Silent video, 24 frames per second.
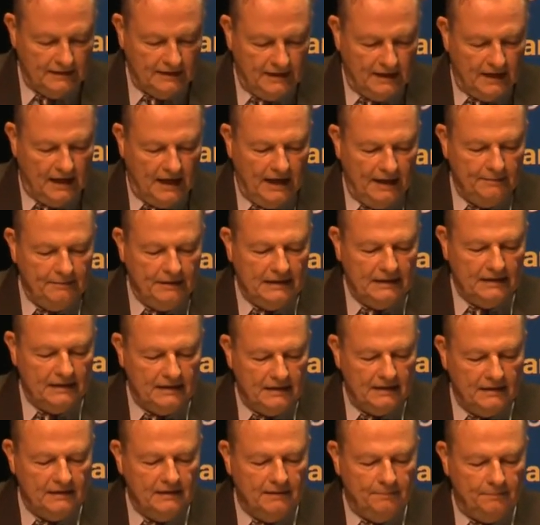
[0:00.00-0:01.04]
I mean an
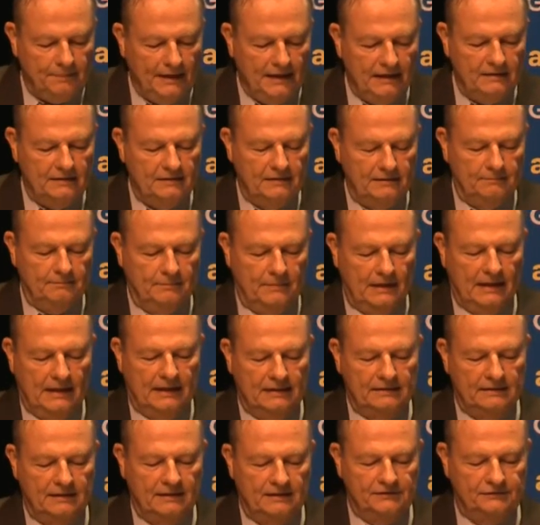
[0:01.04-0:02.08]
independent
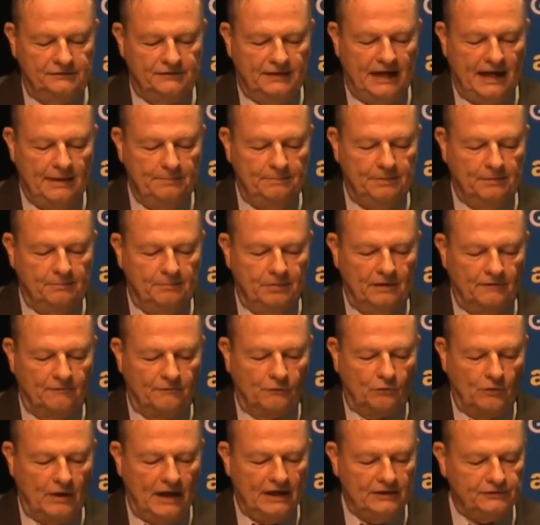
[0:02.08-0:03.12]
mind that is capable of
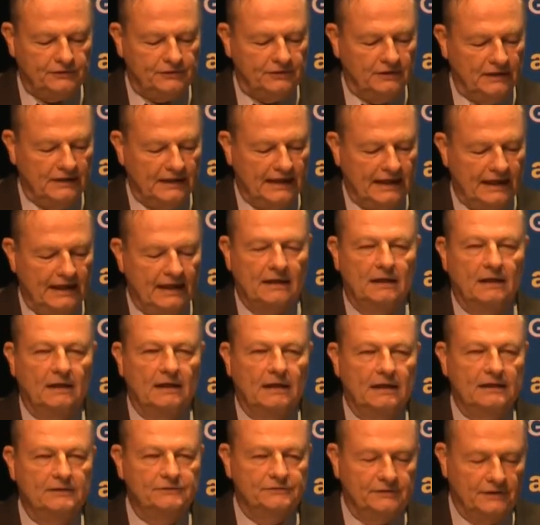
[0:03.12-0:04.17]
rationally
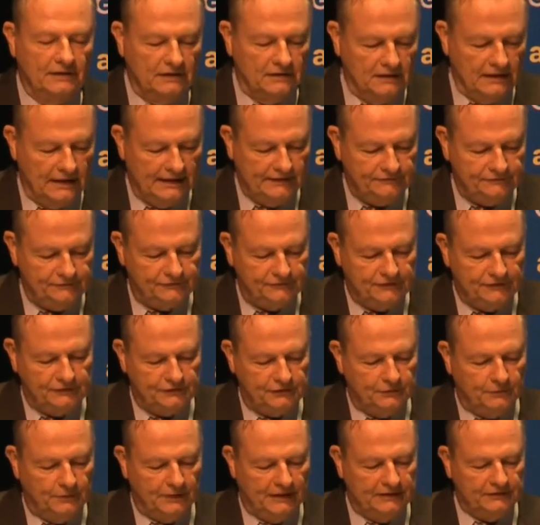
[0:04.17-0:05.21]
analyzing life's
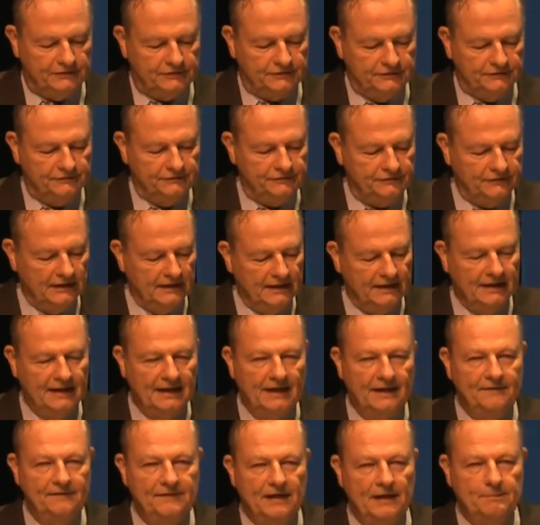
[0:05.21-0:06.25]
situations
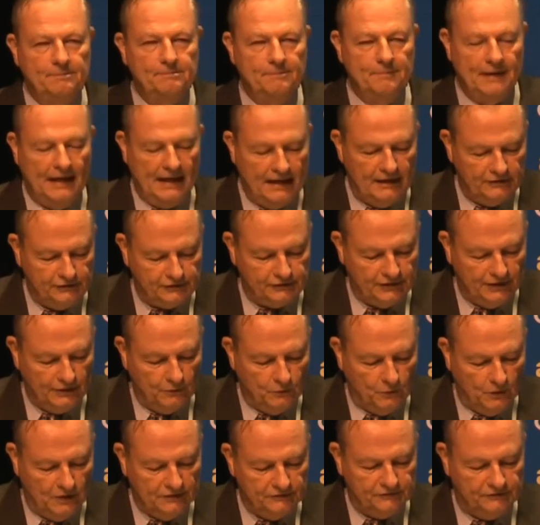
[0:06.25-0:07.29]
and then managing
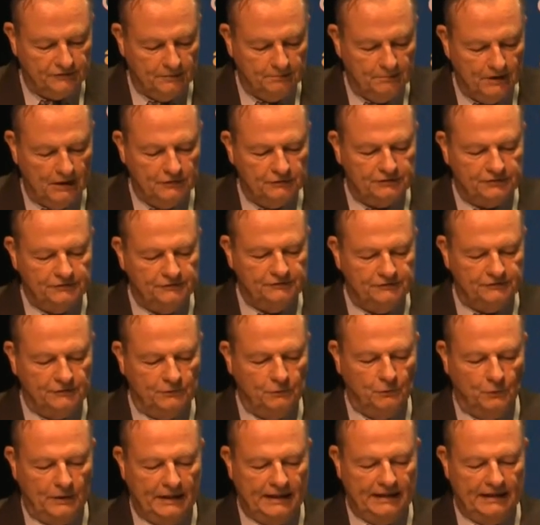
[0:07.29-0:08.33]
one's emotions in
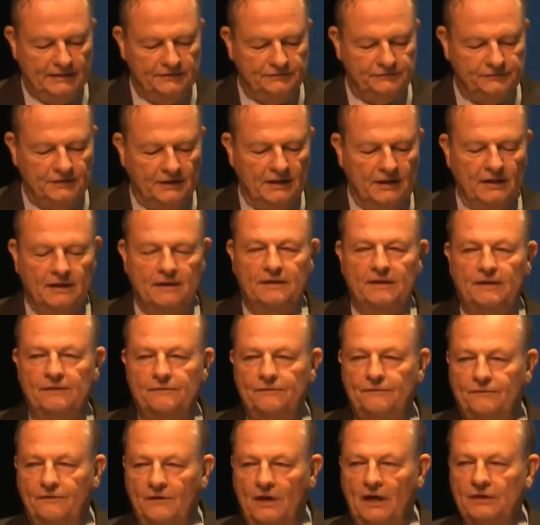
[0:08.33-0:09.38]
ways that
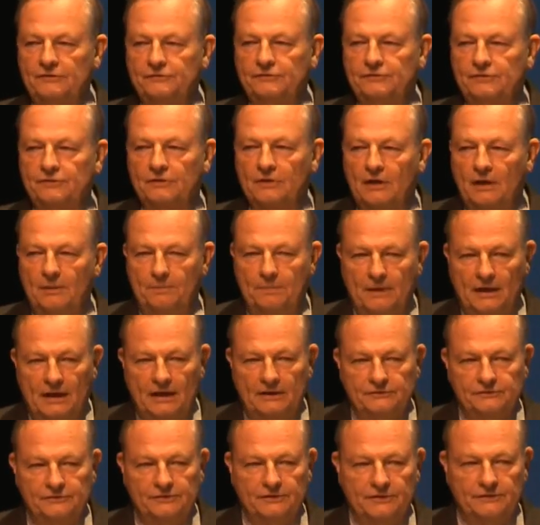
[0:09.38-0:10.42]
foster a
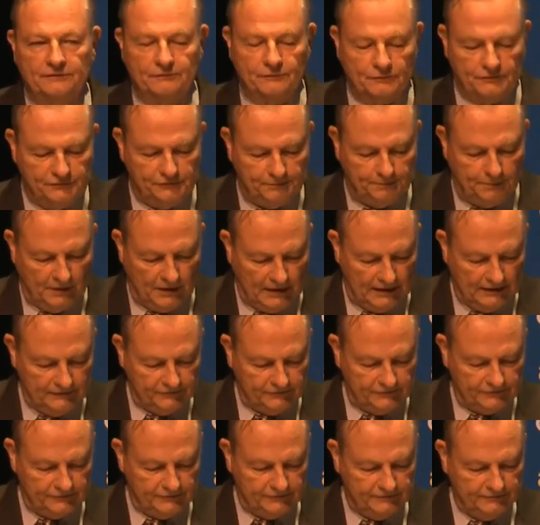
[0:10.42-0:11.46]
positive
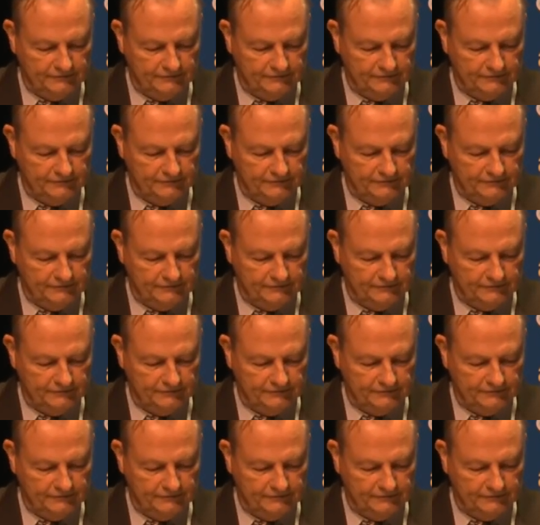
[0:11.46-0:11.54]
response.